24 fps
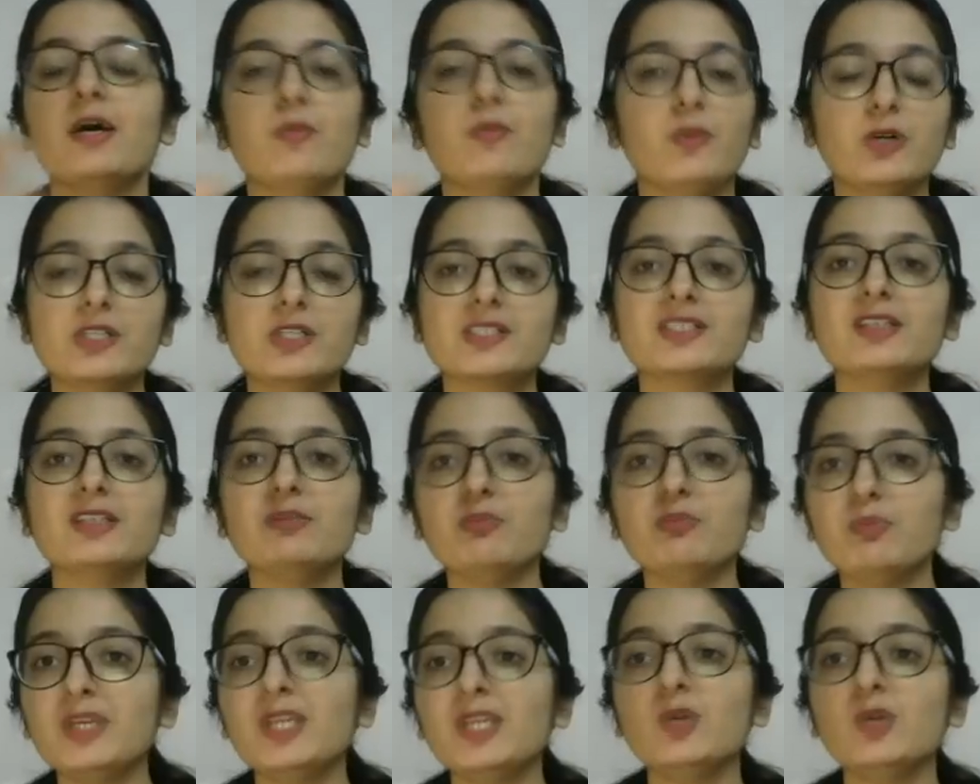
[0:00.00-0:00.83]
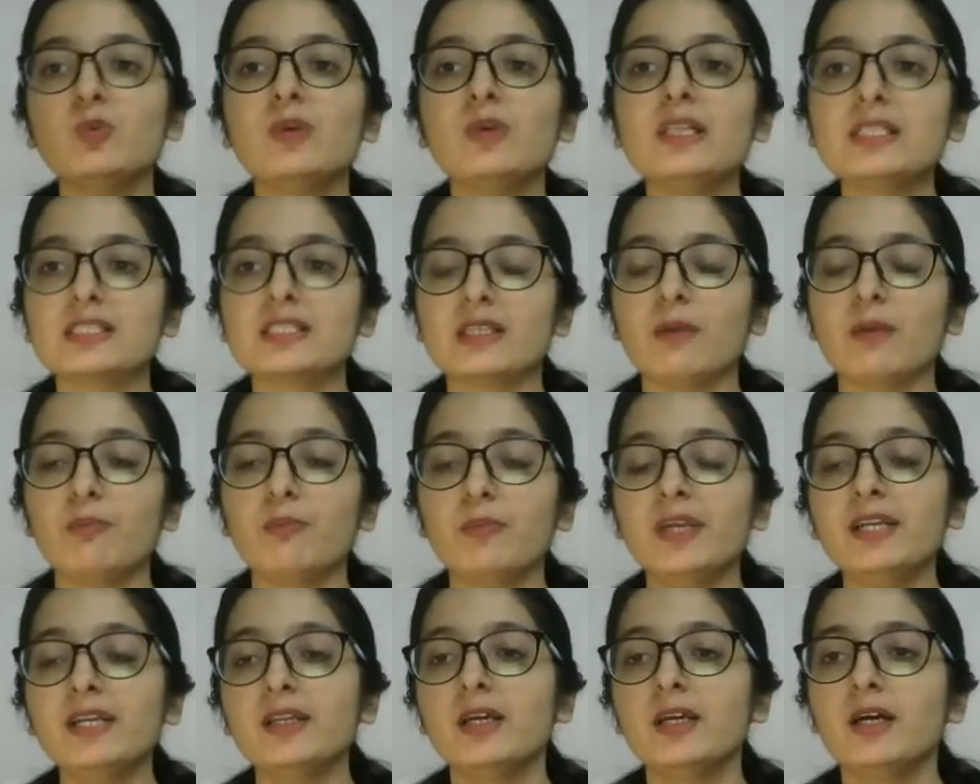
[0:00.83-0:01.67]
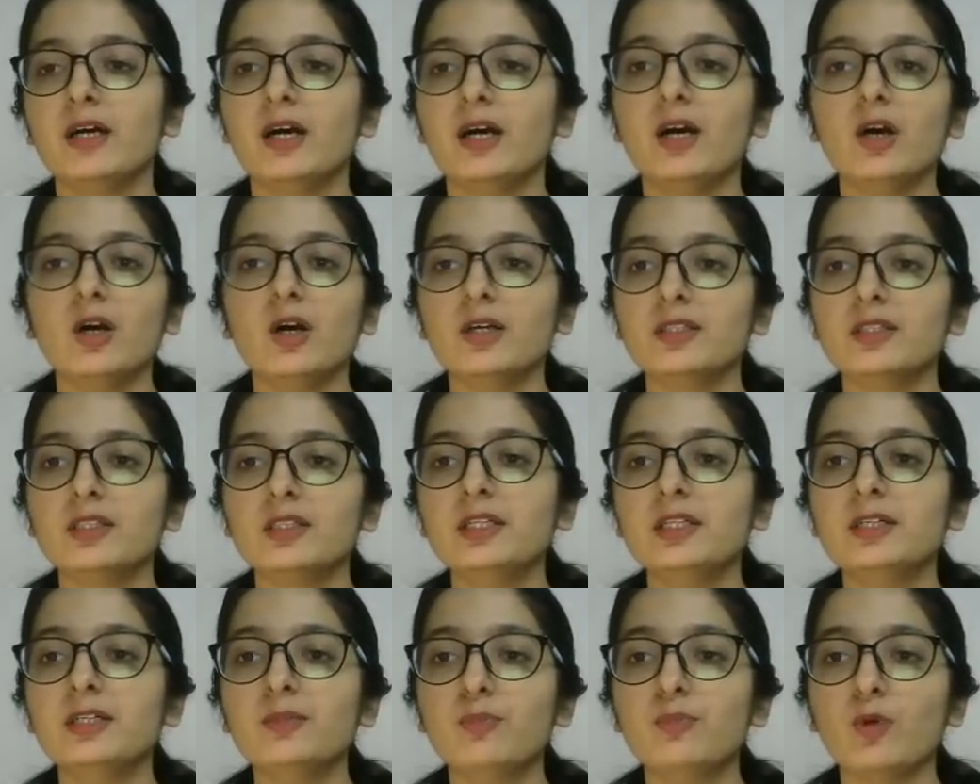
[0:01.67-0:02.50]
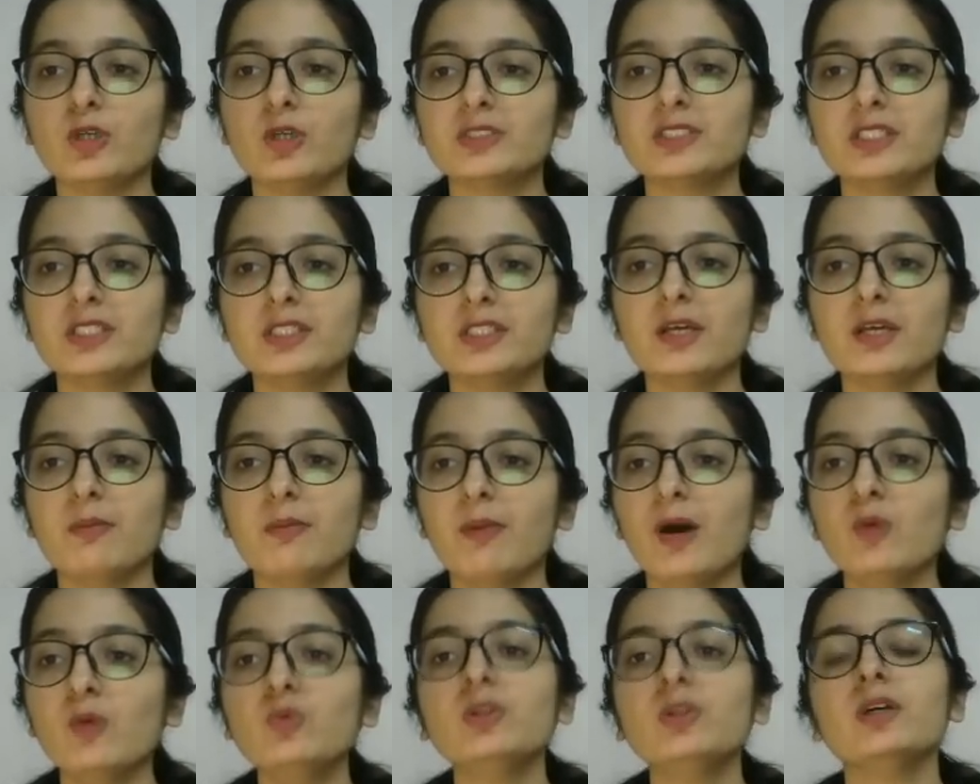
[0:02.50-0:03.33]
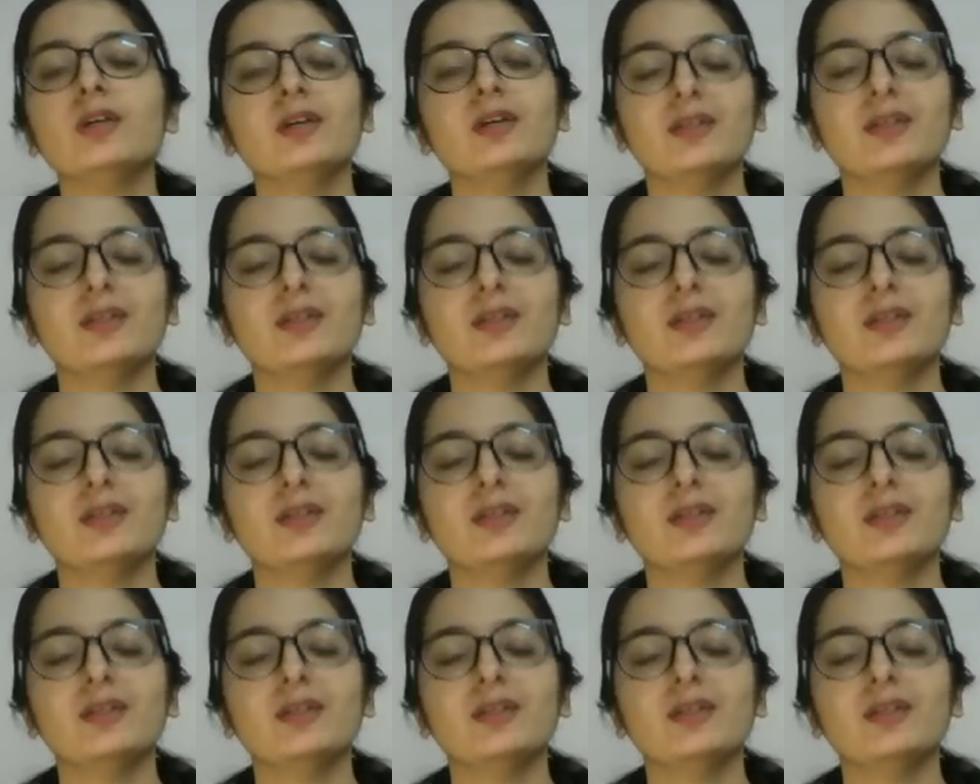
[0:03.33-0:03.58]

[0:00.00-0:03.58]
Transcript: person B will submit the deposit, the amount.